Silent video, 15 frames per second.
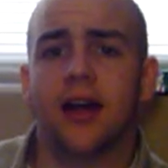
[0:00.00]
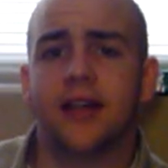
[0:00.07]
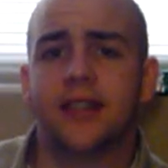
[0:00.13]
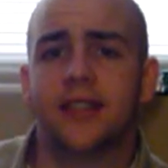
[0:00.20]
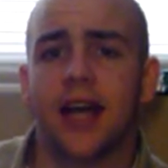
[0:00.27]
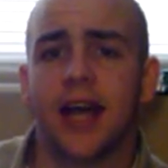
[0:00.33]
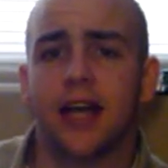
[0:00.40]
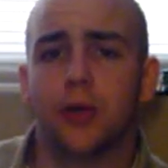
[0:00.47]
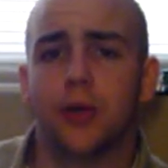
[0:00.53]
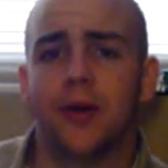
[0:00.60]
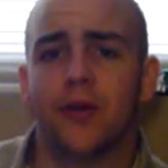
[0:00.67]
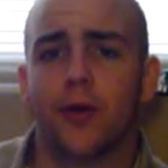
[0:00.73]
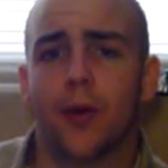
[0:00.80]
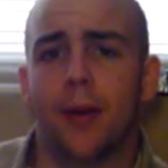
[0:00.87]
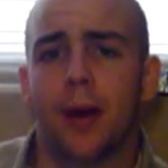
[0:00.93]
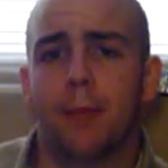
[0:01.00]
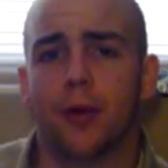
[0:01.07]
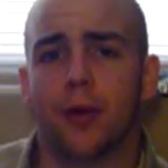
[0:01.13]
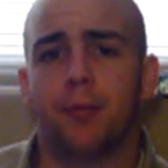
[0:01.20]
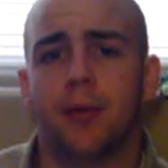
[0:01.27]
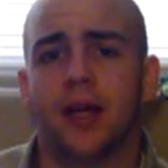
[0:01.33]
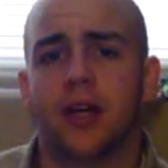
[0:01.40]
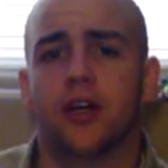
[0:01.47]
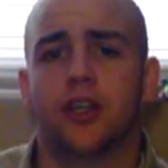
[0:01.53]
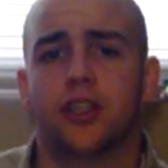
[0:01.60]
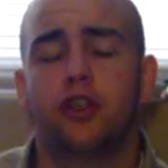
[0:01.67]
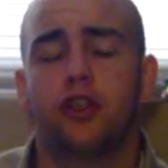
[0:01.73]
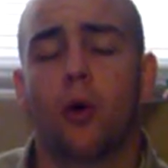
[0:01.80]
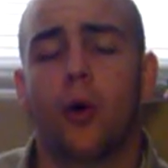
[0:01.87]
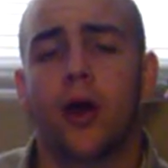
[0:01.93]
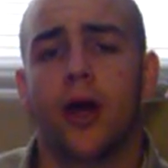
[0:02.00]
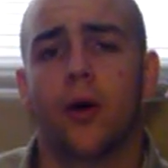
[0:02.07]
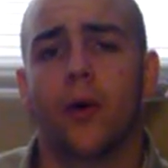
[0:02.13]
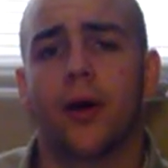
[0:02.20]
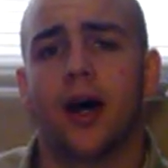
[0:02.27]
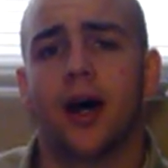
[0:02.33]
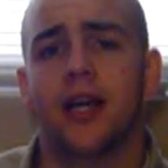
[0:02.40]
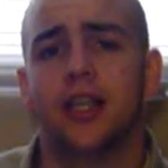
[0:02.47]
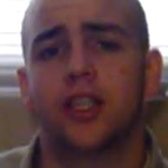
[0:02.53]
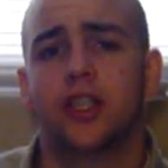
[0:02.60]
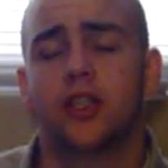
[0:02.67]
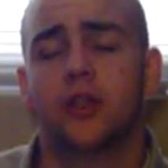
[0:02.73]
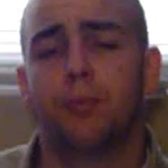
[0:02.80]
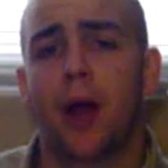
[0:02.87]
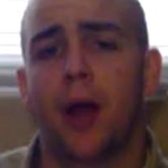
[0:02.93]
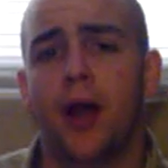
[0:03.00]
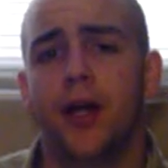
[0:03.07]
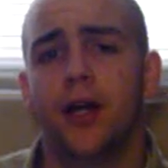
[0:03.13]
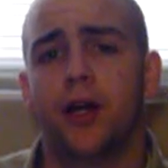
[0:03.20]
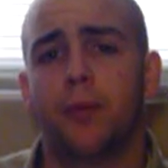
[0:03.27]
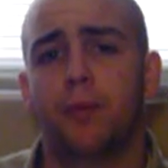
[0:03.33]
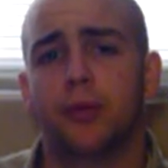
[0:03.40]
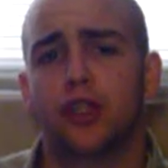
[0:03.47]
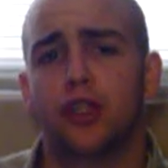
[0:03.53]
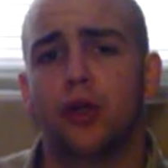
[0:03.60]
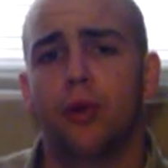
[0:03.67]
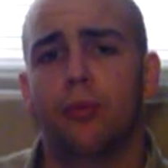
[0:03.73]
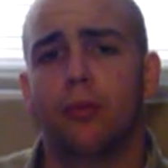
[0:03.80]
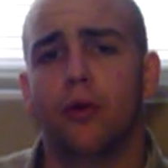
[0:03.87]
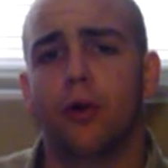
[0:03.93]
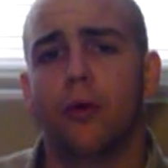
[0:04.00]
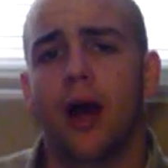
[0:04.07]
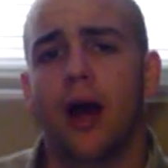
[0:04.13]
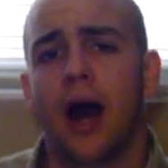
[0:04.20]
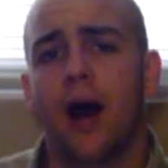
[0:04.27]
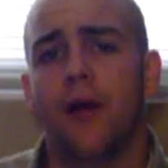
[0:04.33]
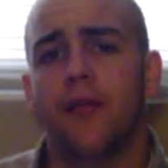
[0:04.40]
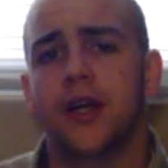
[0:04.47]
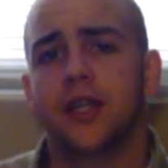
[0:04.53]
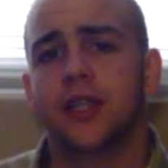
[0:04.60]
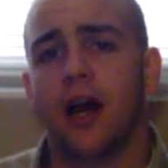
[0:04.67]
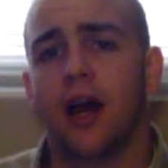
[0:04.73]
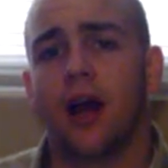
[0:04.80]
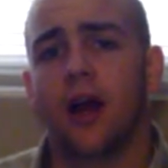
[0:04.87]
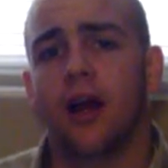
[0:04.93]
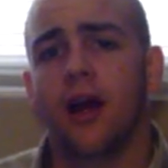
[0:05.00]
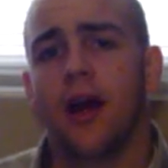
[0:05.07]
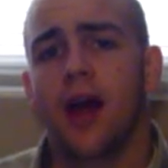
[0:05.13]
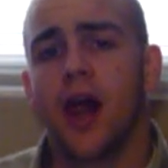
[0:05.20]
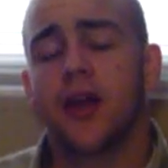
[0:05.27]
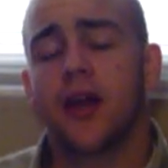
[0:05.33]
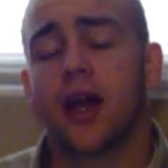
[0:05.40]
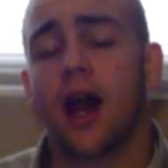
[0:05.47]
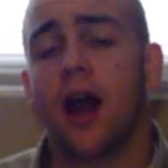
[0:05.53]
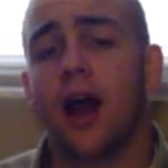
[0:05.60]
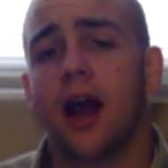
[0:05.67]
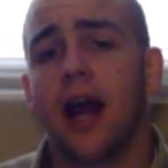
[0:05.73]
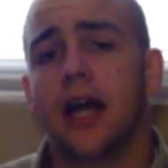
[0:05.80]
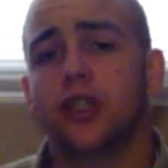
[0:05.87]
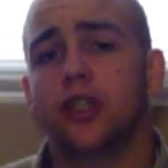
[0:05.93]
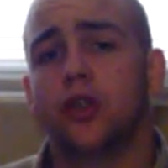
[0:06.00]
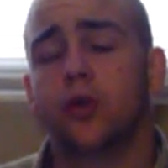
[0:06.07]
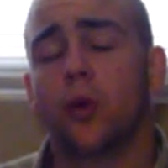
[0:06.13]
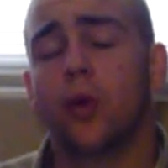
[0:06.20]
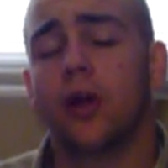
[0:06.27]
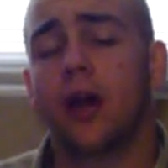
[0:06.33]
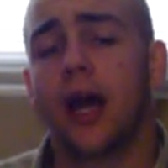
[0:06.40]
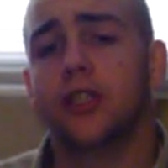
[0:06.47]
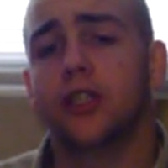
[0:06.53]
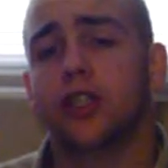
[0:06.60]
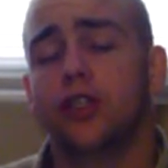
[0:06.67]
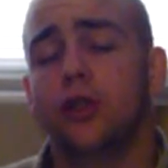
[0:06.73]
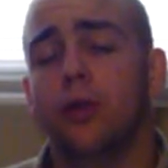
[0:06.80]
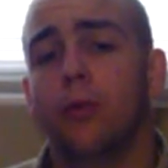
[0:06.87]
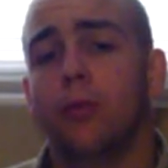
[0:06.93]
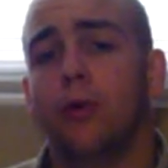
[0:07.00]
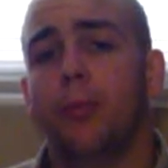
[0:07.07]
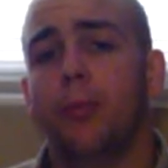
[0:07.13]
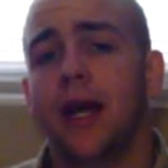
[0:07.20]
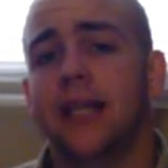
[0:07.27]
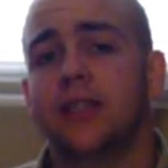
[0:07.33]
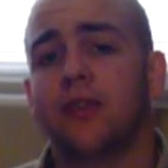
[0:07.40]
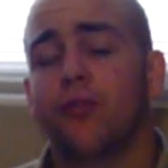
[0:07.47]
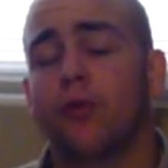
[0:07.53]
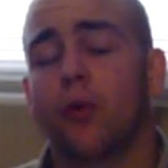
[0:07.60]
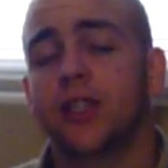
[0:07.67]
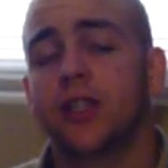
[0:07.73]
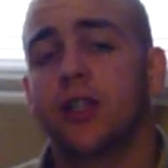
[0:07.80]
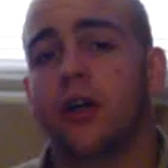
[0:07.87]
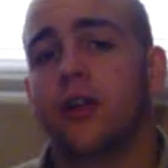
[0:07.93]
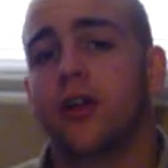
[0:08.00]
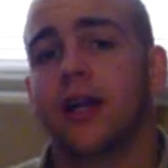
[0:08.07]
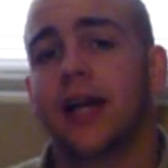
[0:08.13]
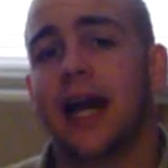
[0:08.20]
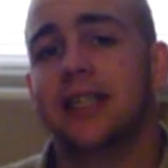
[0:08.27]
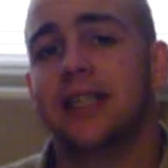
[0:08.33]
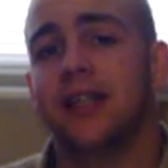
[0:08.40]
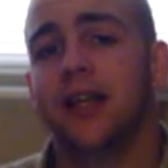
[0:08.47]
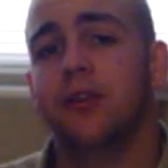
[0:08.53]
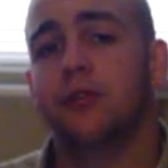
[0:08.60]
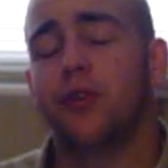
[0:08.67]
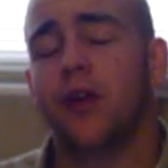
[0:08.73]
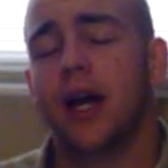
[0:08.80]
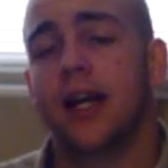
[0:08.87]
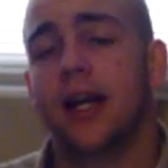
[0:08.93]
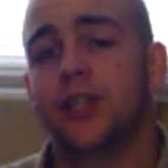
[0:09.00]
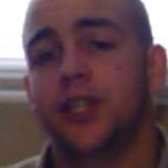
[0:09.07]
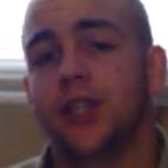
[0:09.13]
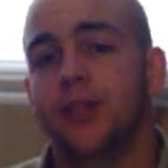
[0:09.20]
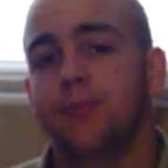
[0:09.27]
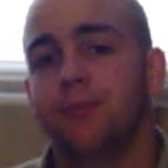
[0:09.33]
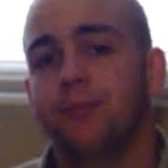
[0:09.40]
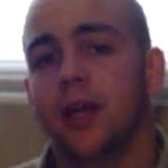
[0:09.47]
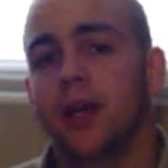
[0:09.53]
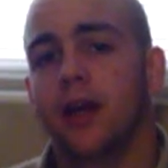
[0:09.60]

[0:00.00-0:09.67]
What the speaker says: a date to be remembered because Toyota is partnering up with Subaru on this car. The car has a Subaru-based 4-cylinder gasoline-fed engine.